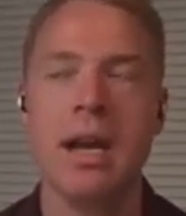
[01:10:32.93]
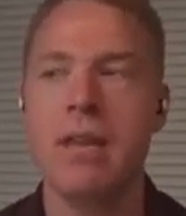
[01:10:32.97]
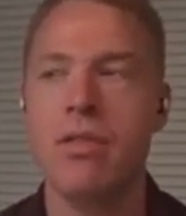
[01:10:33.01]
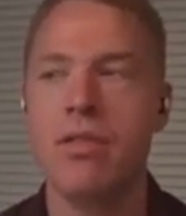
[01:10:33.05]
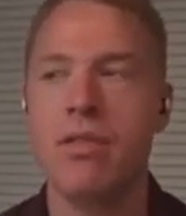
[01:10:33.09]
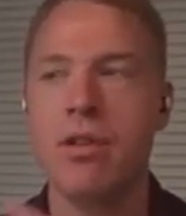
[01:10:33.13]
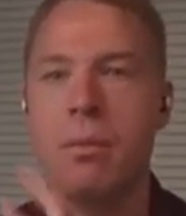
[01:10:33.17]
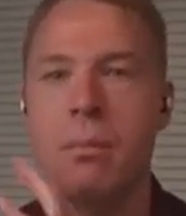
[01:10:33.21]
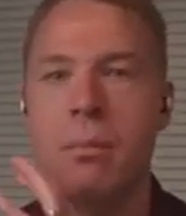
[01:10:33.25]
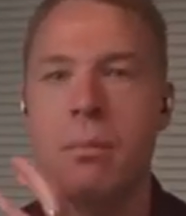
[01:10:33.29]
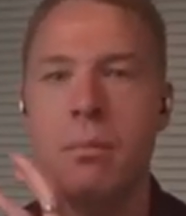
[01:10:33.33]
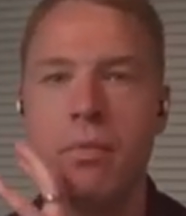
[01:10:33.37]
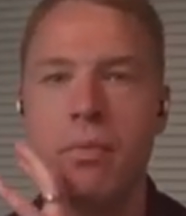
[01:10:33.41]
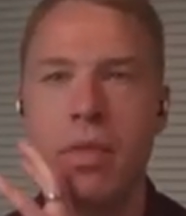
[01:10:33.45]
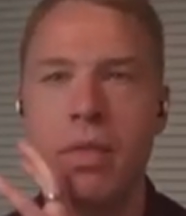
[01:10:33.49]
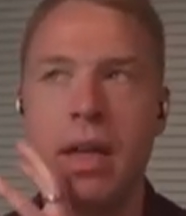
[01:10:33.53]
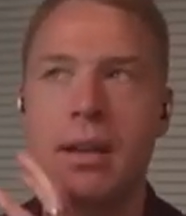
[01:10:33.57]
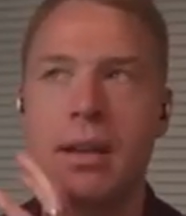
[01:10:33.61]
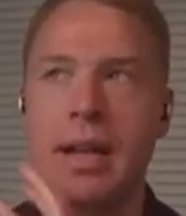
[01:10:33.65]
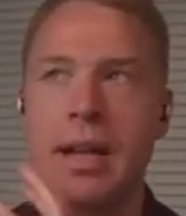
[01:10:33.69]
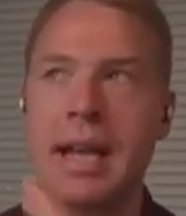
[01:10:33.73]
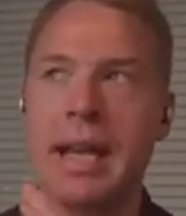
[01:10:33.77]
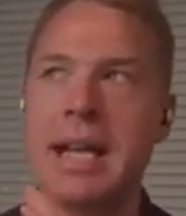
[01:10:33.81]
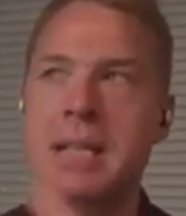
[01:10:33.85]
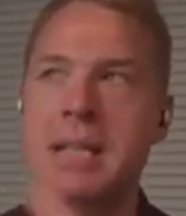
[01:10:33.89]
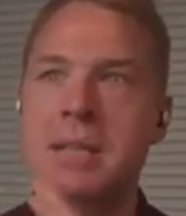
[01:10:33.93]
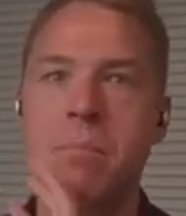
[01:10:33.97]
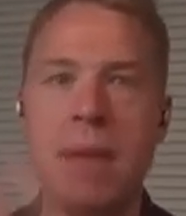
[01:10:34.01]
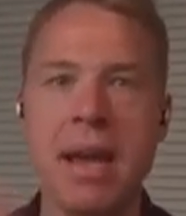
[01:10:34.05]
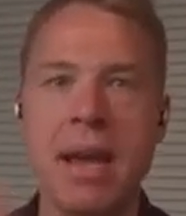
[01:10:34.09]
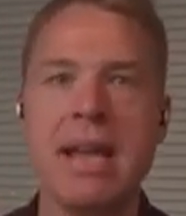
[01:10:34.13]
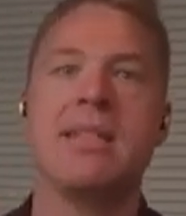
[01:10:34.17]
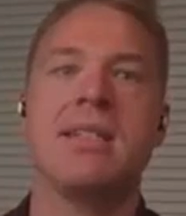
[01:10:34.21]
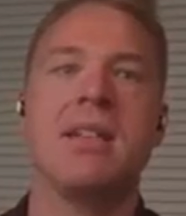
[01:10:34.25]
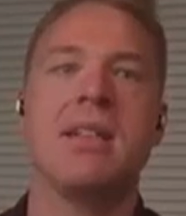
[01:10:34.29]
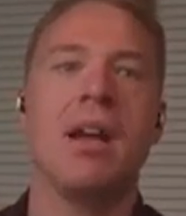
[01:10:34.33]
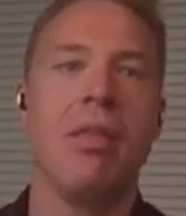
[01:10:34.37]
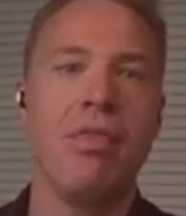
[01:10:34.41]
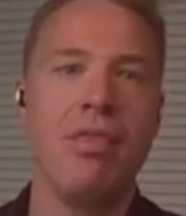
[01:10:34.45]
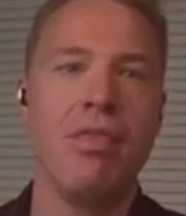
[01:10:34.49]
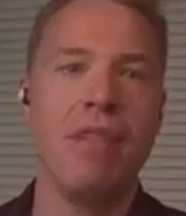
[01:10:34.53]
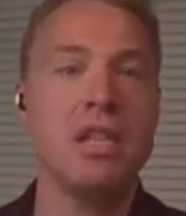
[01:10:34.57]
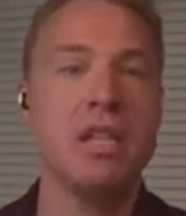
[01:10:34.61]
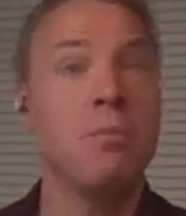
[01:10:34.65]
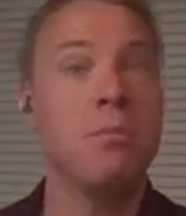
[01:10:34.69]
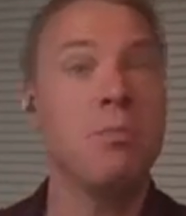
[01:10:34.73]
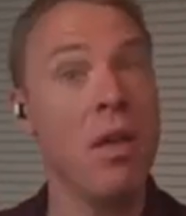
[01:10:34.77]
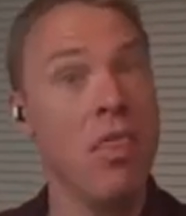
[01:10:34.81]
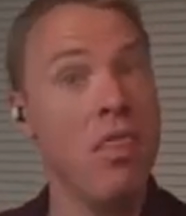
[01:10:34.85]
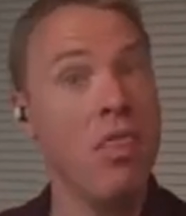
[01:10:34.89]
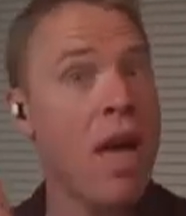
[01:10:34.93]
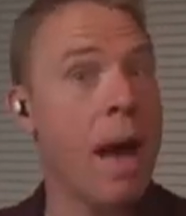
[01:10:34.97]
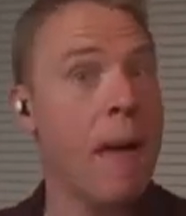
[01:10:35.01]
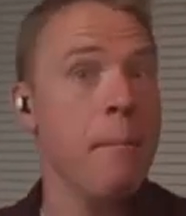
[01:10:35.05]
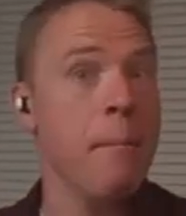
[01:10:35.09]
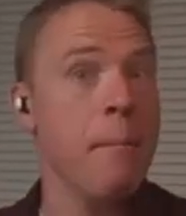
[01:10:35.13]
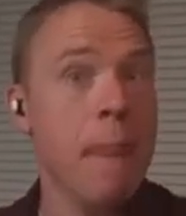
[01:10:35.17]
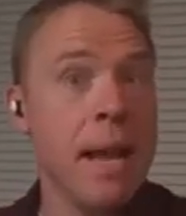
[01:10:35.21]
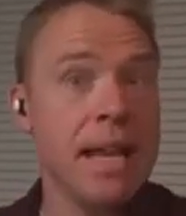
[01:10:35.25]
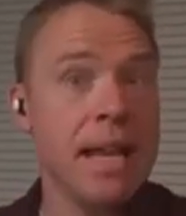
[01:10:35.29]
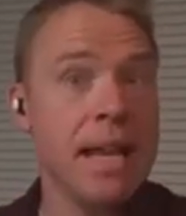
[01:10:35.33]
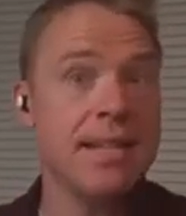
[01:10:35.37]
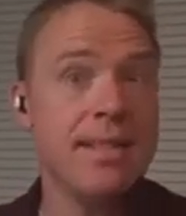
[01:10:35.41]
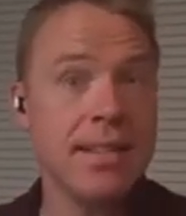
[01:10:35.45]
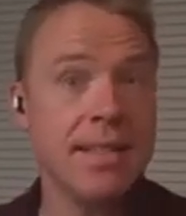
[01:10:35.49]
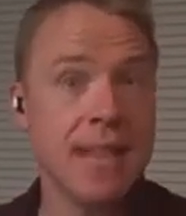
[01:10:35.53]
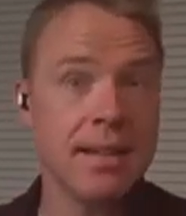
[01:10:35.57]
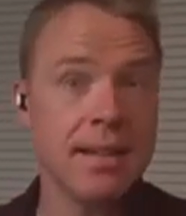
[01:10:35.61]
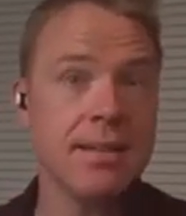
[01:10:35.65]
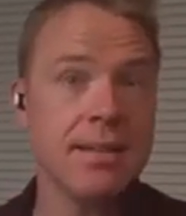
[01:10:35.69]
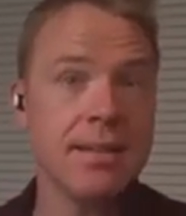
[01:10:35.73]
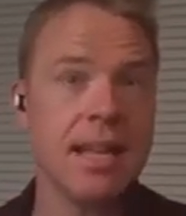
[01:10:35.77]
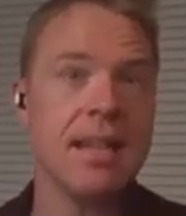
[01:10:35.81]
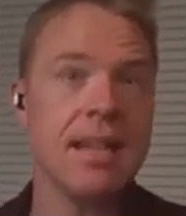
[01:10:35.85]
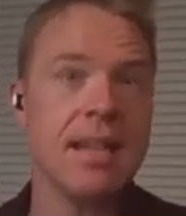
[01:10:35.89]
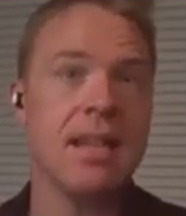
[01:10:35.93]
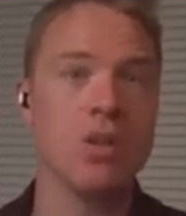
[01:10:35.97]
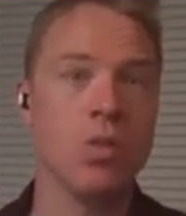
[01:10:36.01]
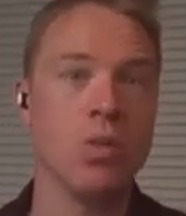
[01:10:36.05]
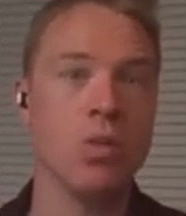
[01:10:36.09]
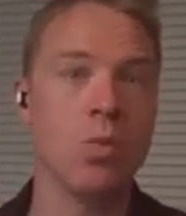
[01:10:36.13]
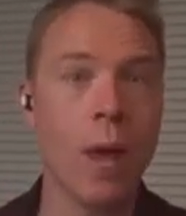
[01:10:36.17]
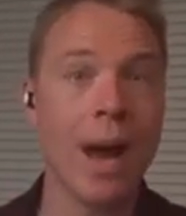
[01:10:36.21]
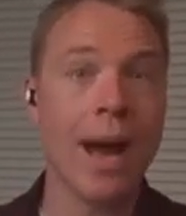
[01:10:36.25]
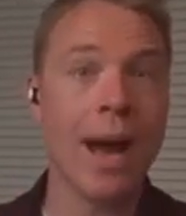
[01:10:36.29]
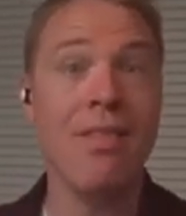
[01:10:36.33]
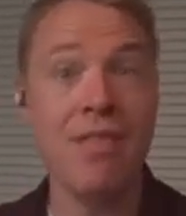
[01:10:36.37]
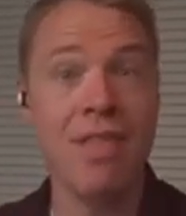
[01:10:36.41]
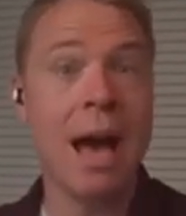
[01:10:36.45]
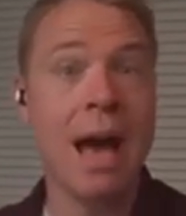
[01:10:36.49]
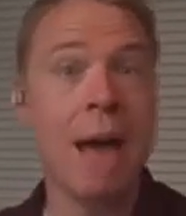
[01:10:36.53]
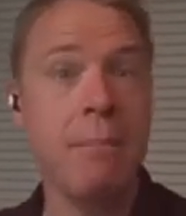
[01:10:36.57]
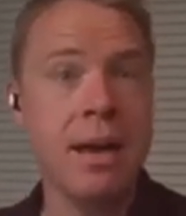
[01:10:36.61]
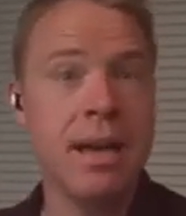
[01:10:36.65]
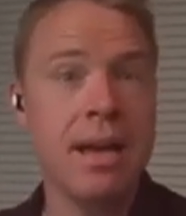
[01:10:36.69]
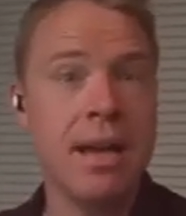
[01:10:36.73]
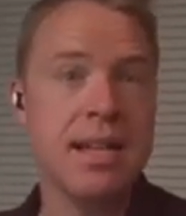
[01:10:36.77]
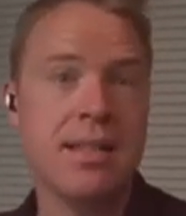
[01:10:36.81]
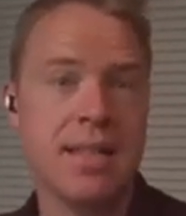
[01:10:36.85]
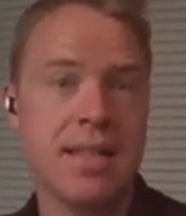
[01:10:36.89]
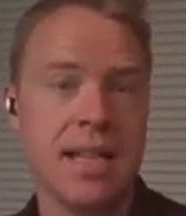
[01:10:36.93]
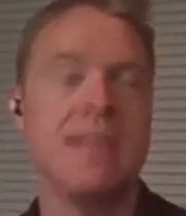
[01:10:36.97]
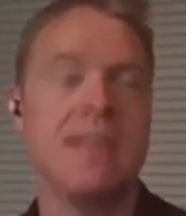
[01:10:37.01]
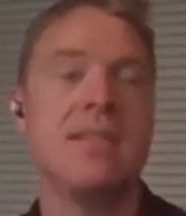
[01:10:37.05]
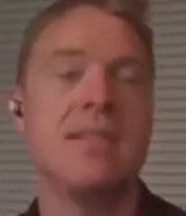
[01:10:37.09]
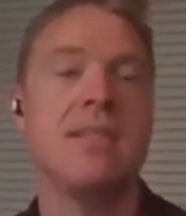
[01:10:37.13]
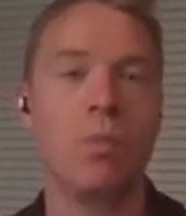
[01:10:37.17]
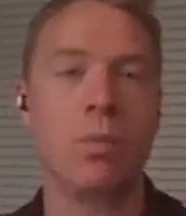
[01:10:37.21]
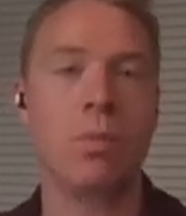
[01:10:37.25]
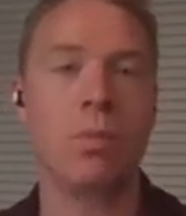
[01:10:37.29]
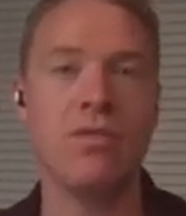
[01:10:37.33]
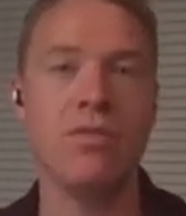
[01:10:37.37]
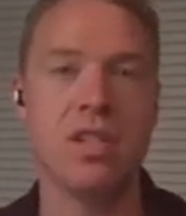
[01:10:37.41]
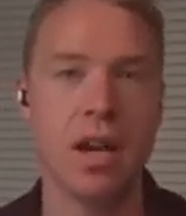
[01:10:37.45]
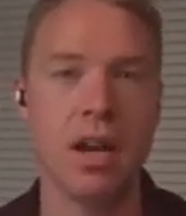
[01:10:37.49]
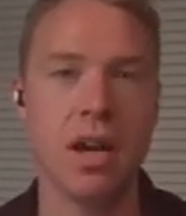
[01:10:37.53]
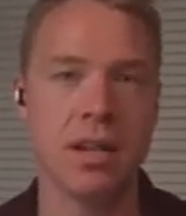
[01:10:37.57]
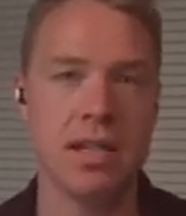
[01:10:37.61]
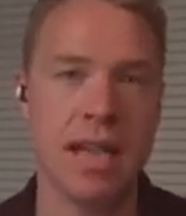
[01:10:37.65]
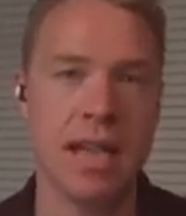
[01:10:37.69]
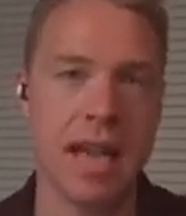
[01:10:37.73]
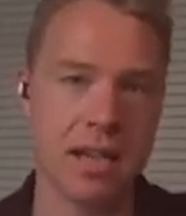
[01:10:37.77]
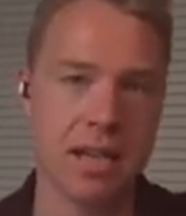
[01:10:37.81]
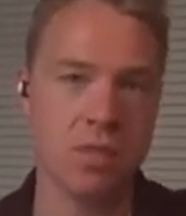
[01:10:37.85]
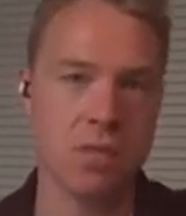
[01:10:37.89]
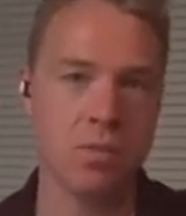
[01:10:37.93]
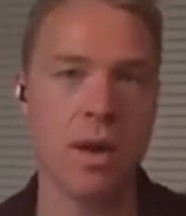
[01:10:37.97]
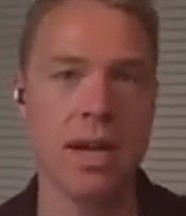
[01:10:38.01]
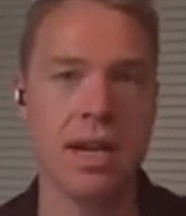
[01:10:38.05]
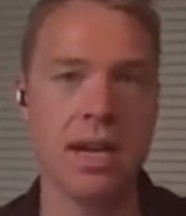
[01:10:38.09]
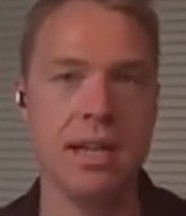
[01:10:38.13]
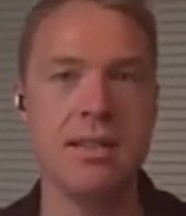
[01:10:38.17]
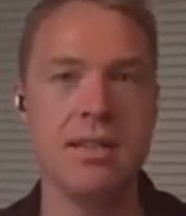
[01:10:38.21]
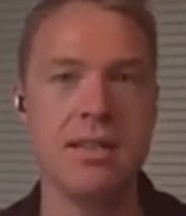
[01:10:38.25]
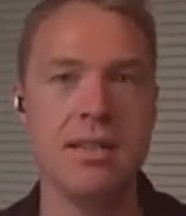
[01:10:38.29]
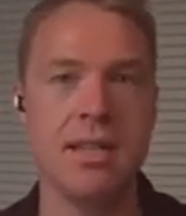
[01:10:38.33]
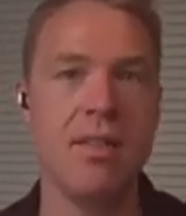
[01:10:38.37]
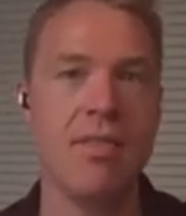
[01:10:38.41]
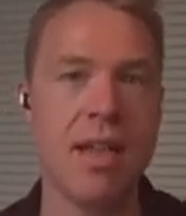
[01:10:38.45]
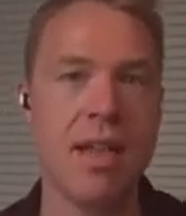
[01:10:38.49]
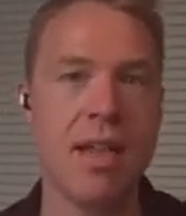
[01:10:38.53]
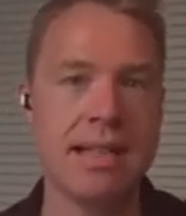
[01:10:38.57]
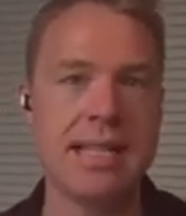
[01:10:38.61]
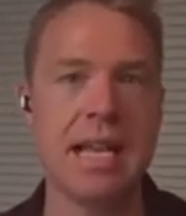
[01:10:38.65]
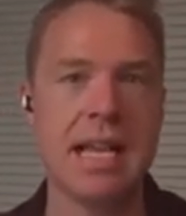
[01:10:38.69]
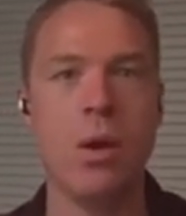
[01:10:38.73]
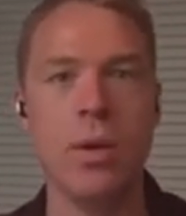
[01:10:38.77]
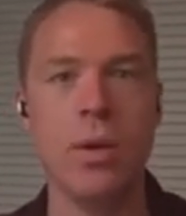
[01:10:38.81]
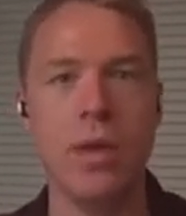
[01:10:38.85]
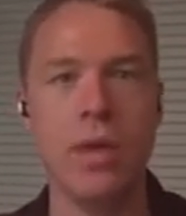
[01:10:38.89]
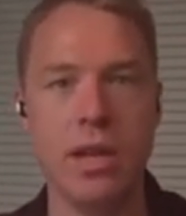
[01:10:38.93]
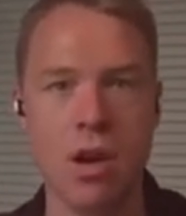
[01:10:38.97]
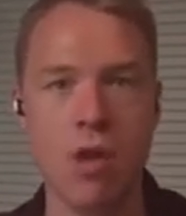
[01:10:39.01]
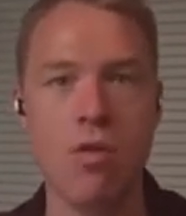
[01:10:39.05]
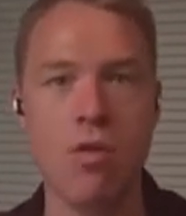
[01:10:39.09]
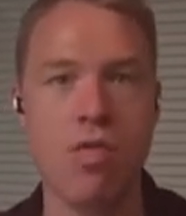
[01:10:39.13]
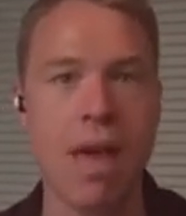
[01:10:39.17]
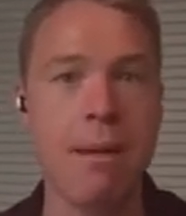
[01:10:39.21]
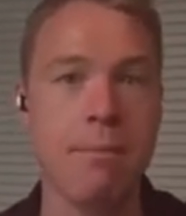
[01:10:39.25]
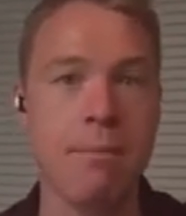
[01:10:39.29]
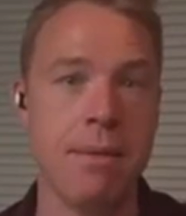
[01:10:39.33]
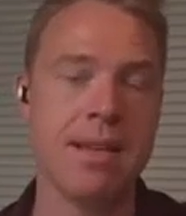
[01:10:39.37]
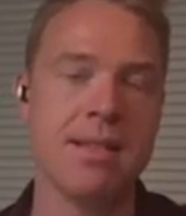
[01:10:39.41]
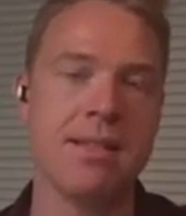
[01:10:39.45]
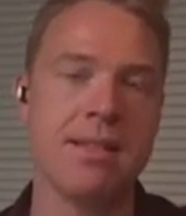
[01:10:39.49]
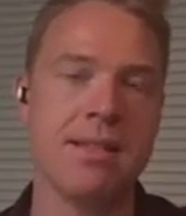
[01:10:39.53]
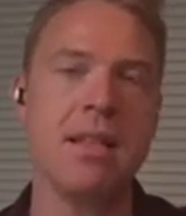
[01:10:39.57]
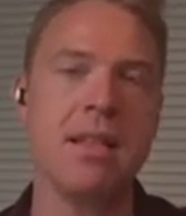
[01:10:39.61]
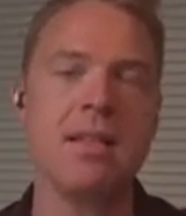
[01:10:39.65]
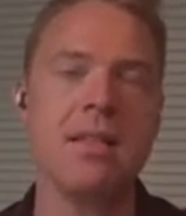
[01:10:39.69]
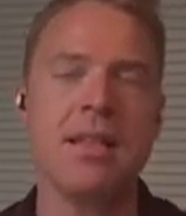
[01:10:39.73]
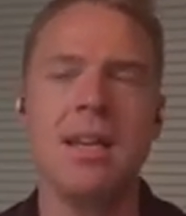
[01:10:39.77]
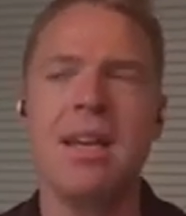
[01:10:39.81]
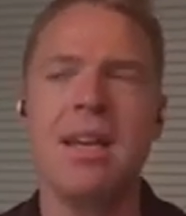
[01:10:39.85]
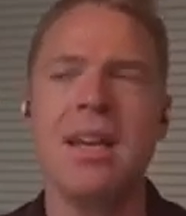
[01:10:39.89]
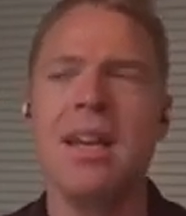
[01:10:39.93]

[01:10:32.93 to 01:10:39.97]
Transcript: they're that like it's based on this but that makes sense and here's why that makes sense and we've talked to x y and z and that's how we know that makes sense